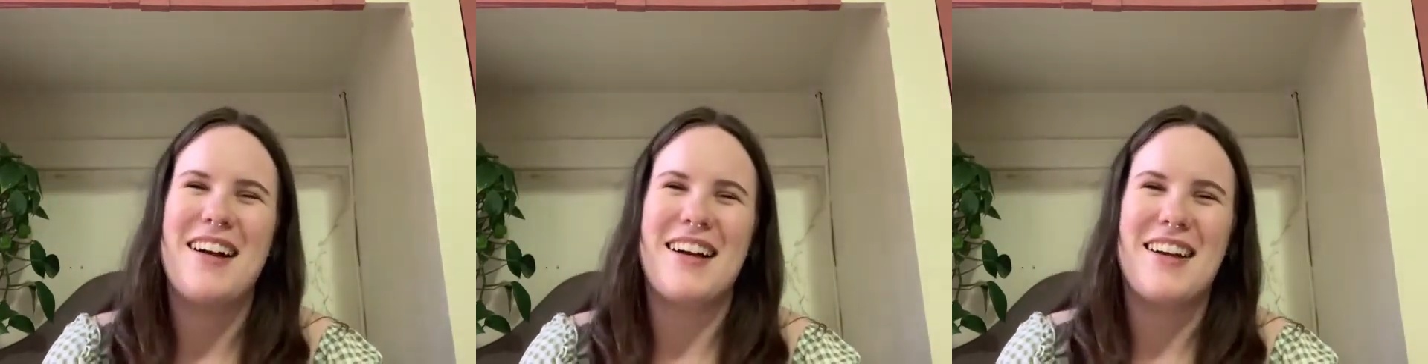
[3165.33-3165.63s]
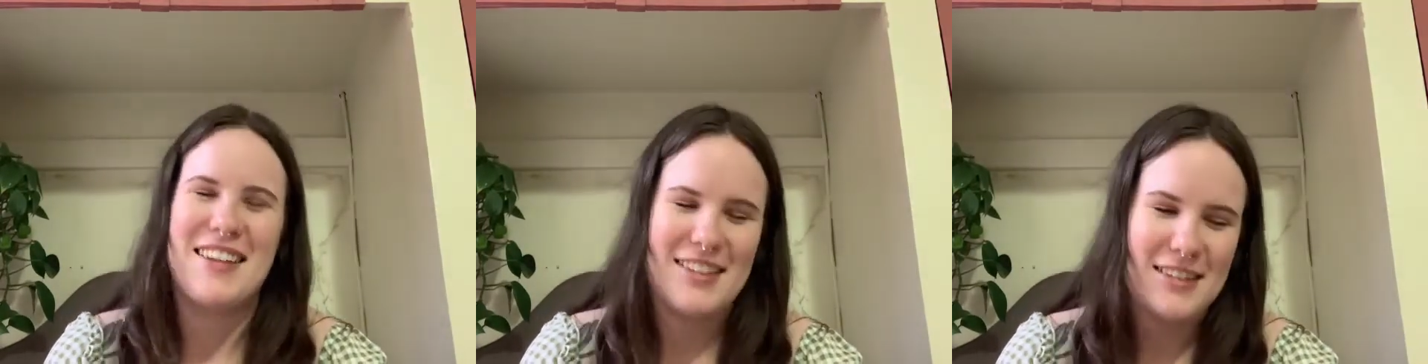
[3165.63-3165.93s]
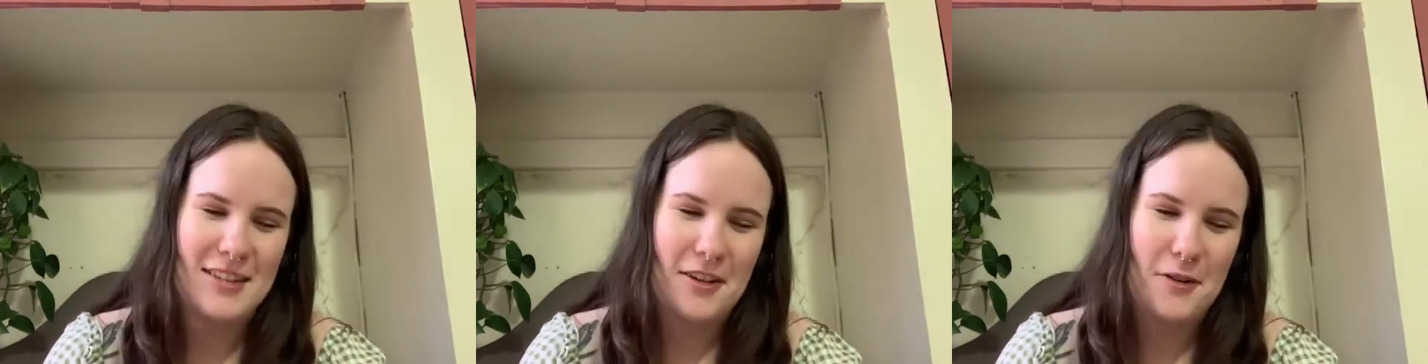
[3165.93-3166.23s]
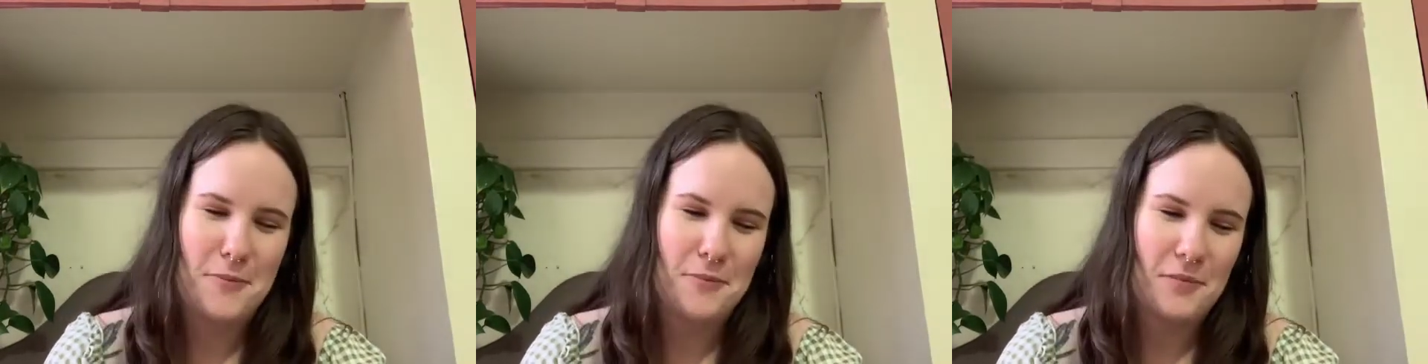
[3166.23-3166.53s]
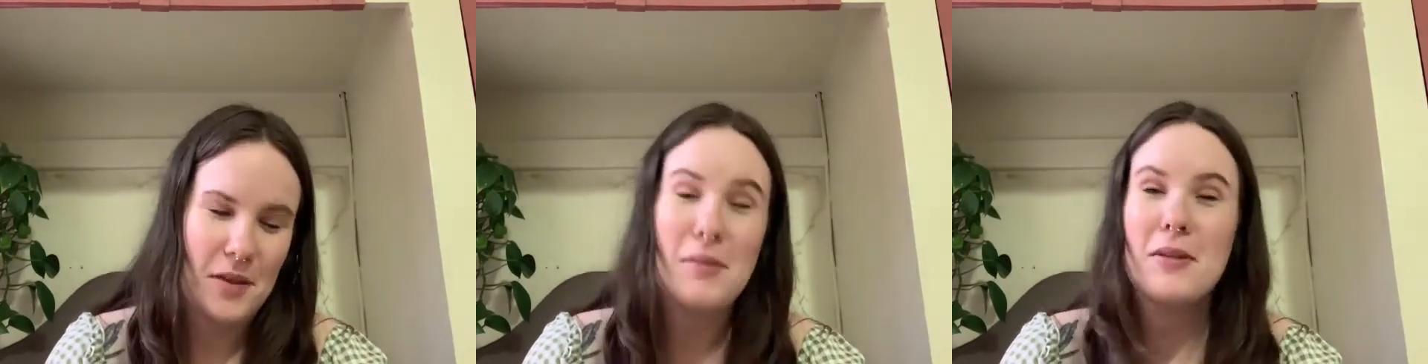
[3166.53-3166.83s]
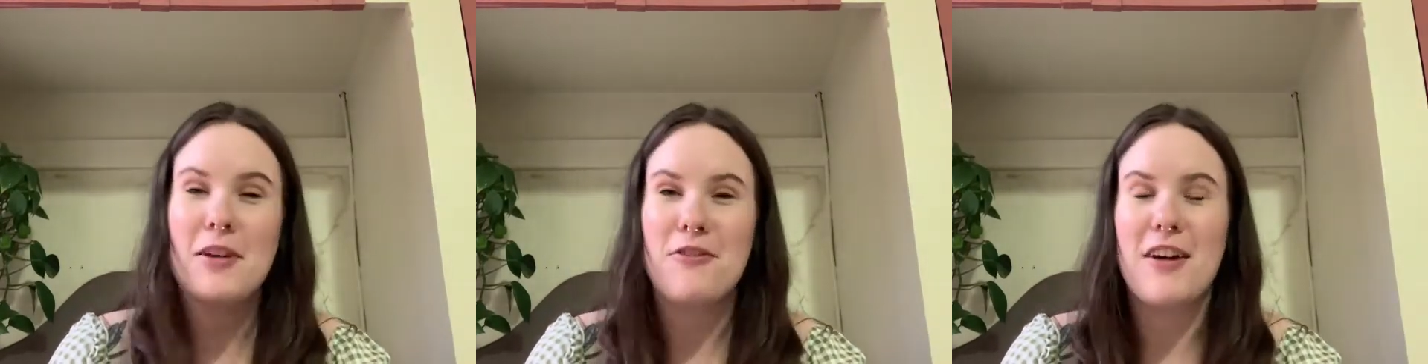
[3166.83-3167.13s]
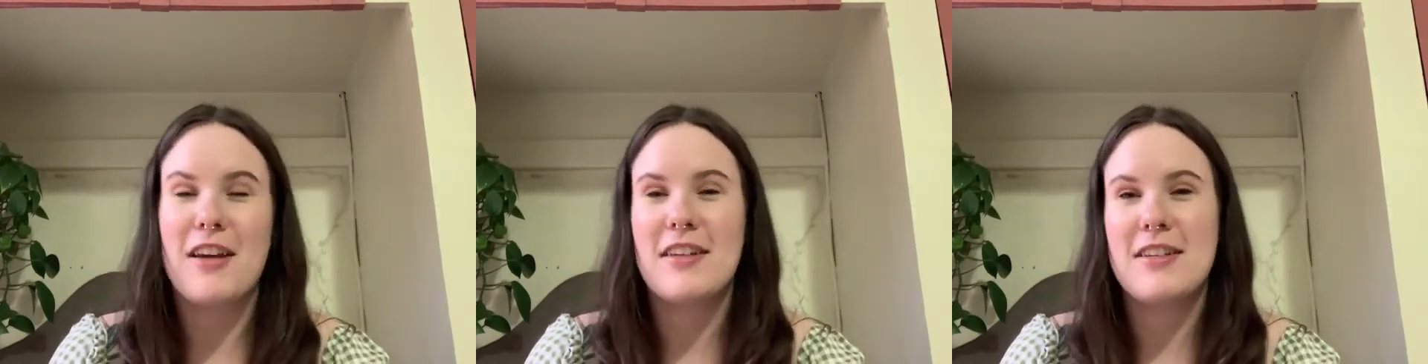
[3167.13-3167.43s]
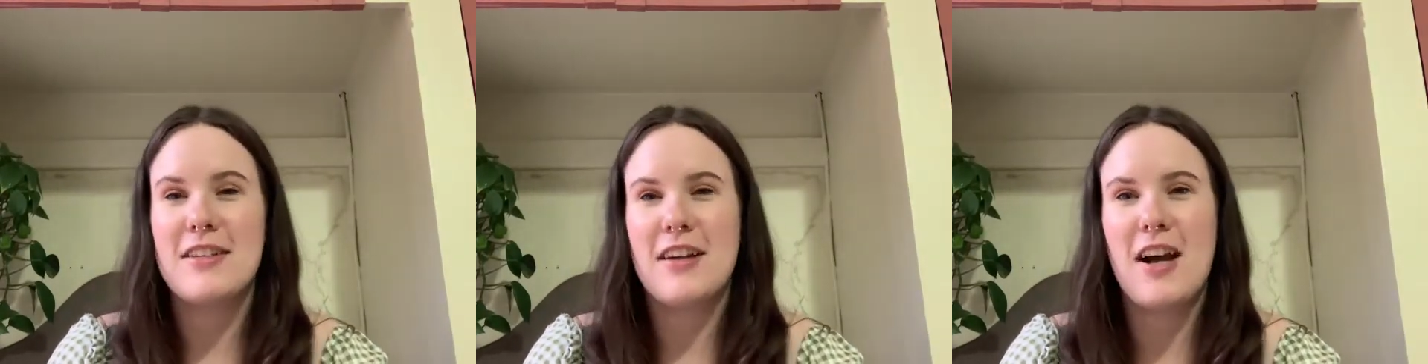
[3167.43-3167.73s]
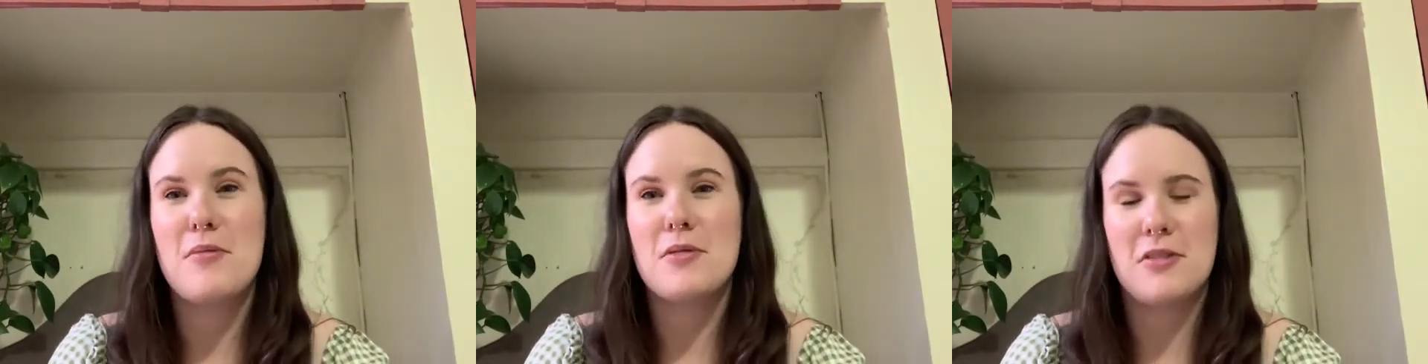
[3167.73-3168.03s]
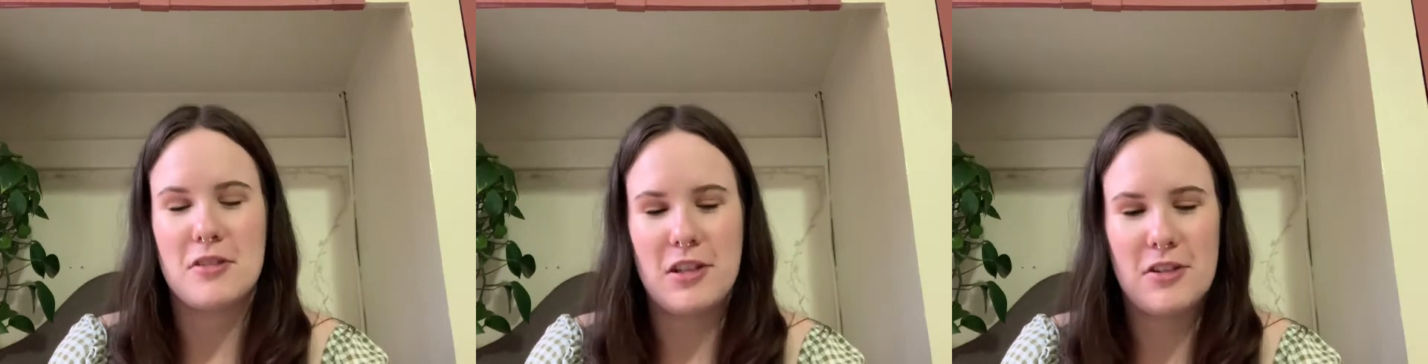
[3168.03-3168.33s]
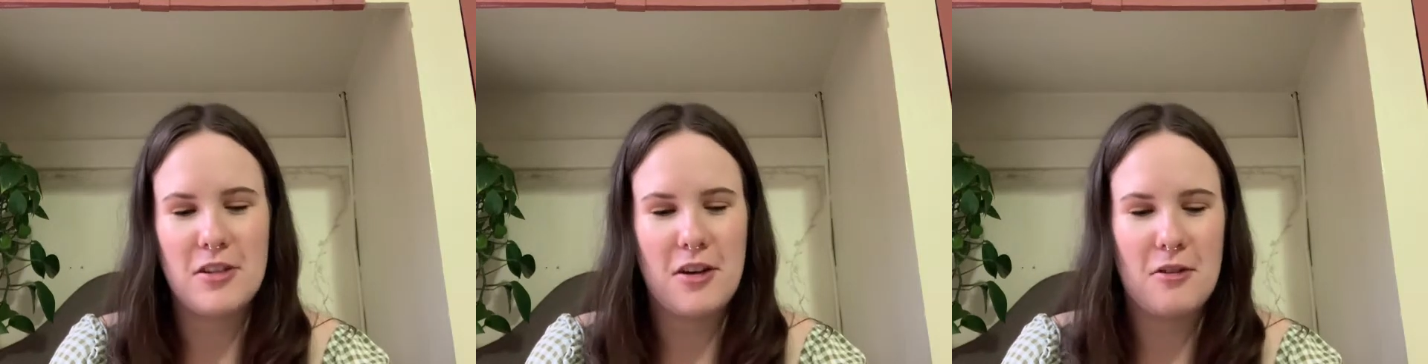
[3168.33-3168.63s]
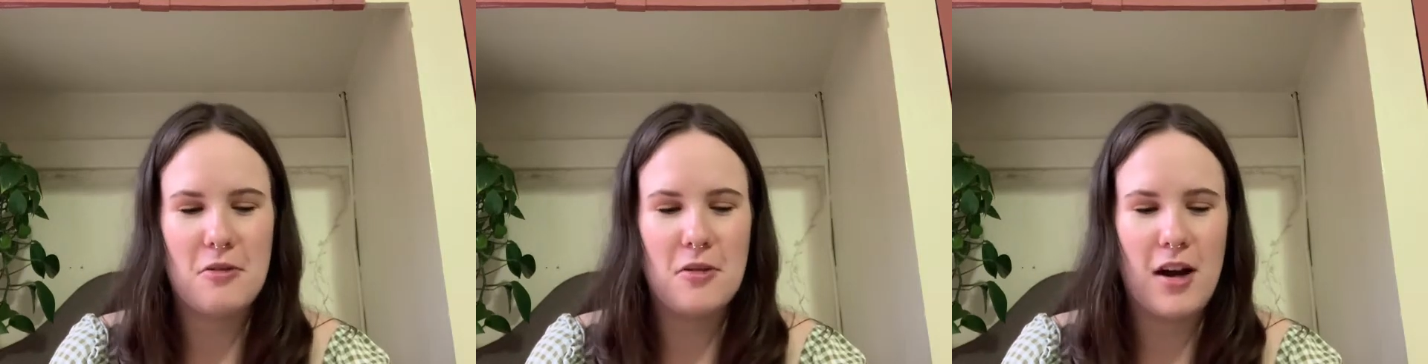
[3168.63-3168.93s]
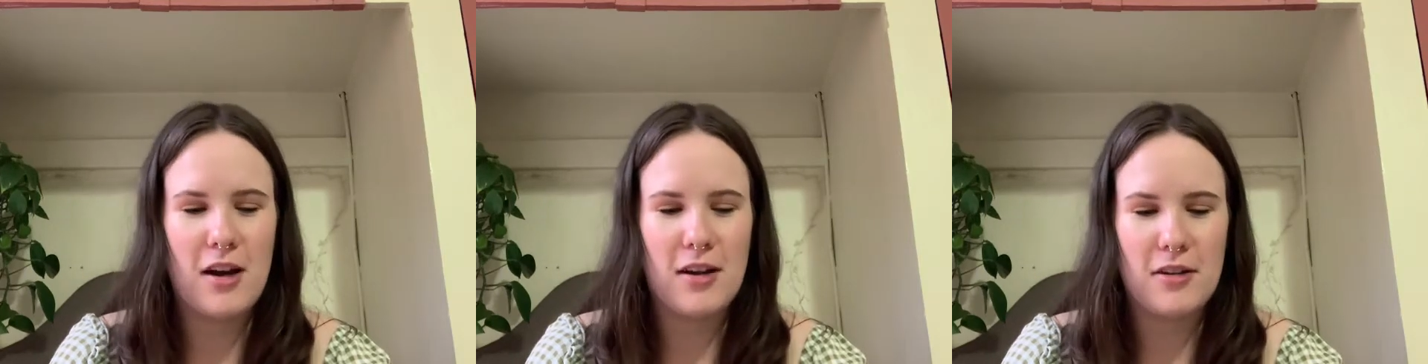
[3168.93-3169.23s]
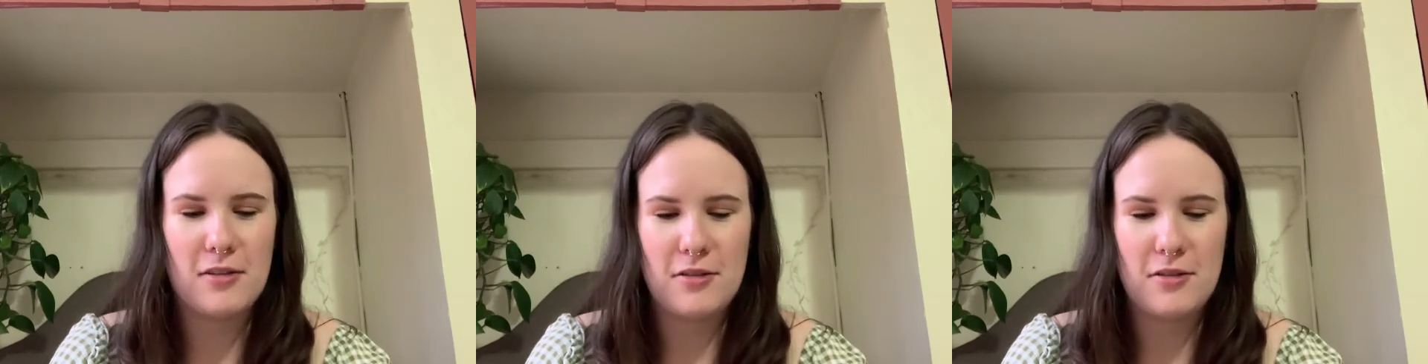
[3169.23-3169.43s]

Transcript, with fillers: uh, so me and my friend a couple years ago, uh,